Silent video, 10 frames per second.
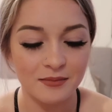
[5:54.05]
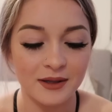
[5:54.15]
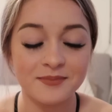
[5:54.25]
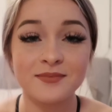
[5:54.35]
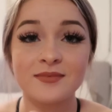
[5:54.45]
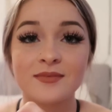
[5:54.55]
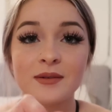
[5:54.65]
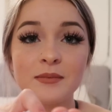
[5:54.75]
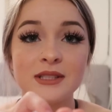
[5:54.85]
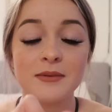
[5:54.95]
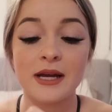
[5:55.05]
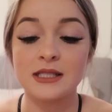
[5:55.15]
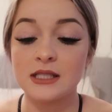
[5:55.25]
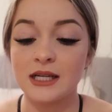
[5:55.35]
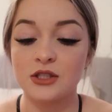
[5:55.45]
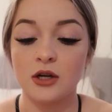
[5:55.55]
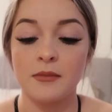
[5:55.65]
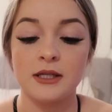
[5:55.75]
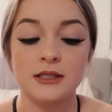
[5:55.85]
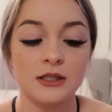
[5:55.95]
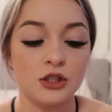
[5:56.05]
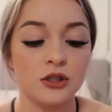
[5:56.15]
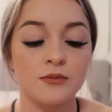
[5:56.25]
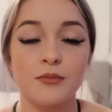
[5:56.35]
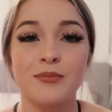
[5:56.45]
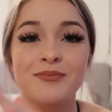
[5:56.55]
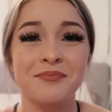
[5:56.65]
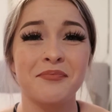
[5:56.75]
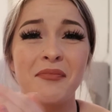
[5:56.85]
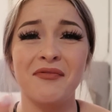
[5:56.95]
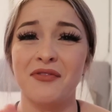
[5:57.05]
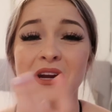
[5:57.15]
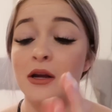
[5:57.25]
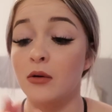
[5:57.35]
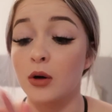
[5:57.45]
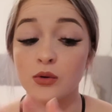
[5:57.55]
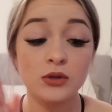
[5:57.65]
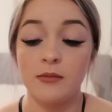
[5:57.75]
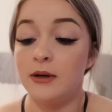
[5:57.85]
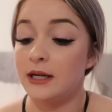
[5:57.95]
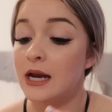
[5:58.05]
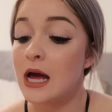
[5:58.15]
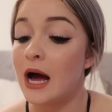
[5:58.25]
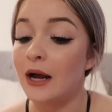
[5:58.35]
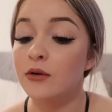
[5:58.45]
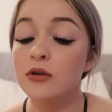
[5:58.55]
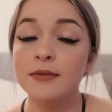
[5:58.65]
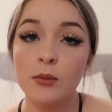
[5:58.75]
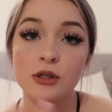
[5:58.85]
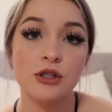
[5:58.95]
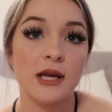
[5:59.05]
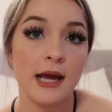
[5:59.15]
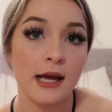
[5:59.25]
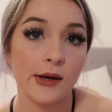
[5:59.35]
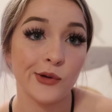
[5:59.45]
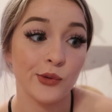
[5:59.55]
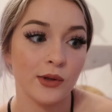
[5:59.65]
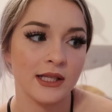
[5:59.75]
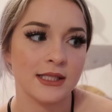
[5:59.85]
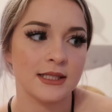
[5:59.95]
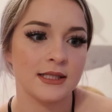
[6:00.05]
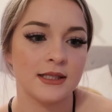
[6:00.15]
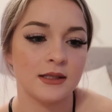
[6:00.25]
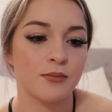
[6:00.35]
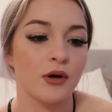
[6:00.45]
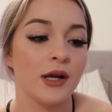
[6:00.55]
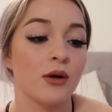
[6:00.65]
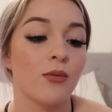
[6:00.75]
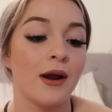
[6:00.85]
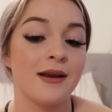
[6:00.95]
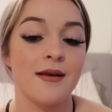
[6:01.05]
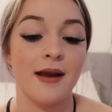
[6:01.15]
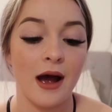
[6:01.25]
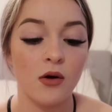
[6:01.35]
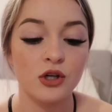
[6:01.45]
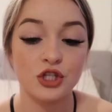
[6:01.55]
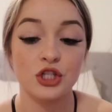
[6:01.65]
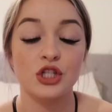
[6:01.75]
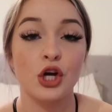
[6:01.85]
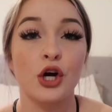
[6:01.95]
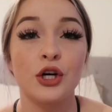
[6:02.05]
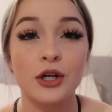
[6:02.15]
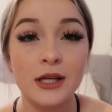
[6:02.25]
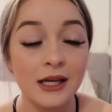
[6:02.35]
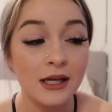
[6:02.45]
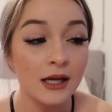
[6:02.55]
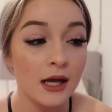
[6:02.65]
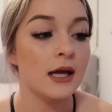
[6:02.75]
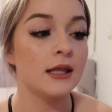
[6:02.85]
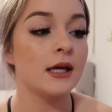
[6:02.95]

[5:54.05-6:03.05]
But let me put some hand sanitizer on because it's just freaking gross. But I don't know if I want to do like the prank right now because she's cooking. I